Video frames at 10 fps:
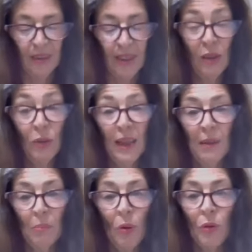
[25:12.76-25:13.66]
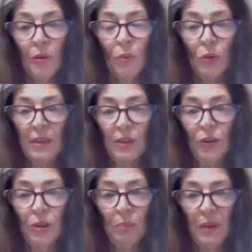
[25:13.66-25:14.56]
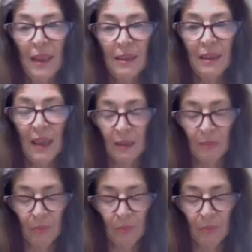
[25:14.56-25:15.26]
They're looking more and more stupid, aren't they?